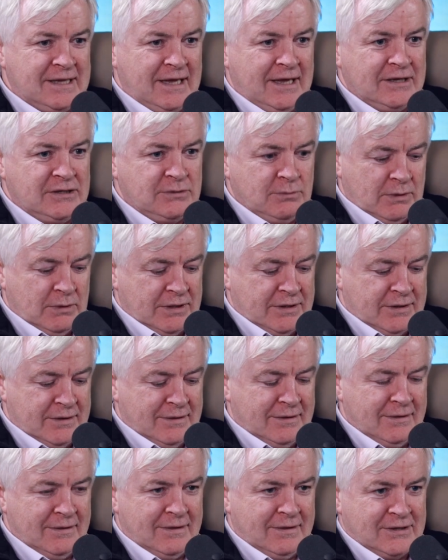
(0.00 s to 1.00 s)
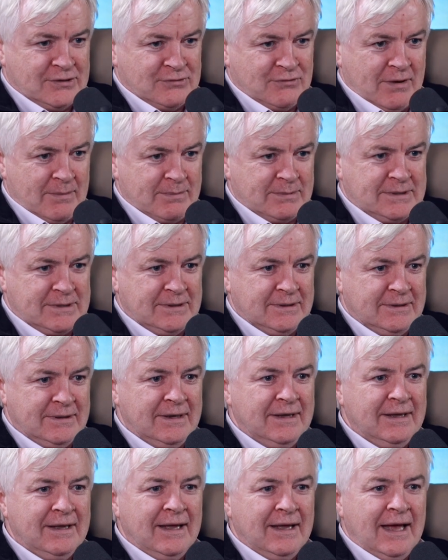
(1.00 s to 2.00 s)
stage with the script,
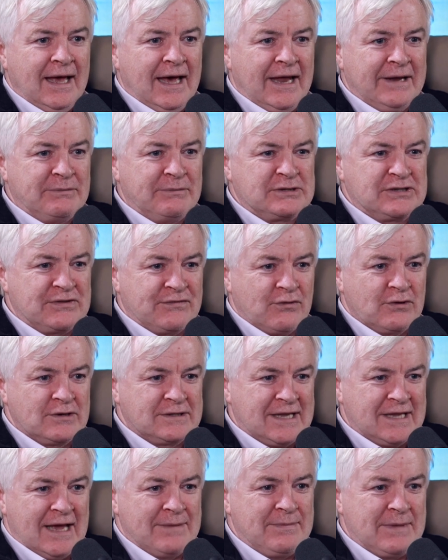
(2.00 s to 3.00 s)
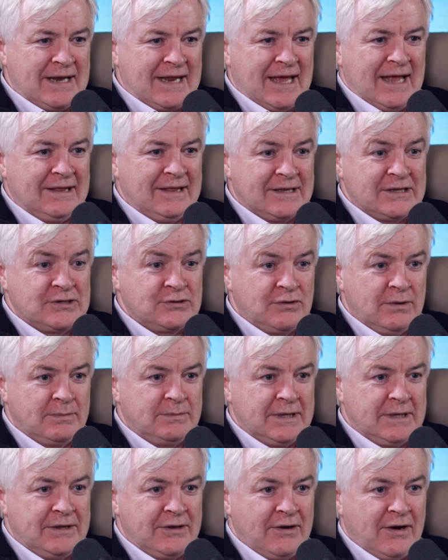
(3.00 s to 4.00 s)
and it was the first time they'd held the
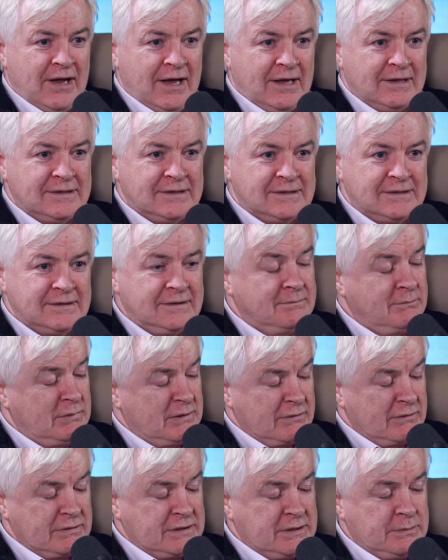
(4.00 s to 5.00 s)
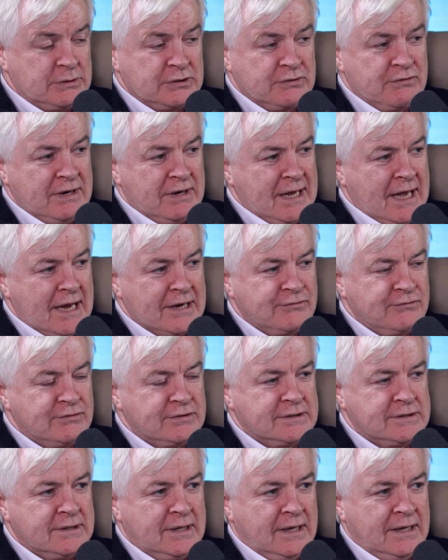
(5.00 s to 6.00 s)
script in their hands. But there, she was a great
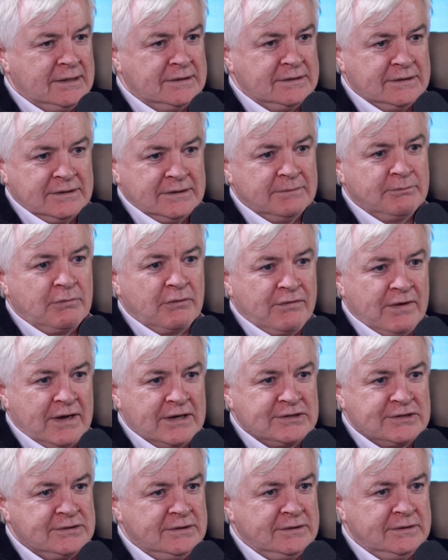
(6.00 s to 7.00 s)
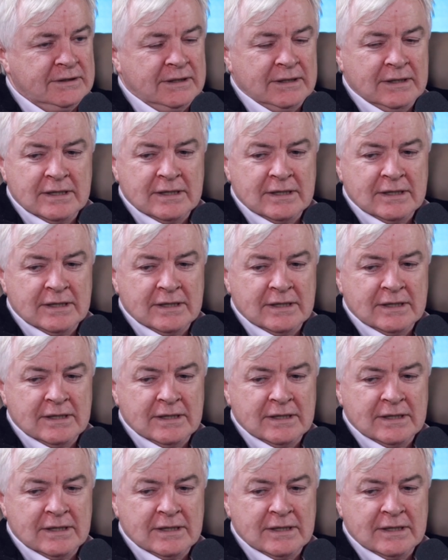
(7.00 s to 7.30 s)
actress and professional.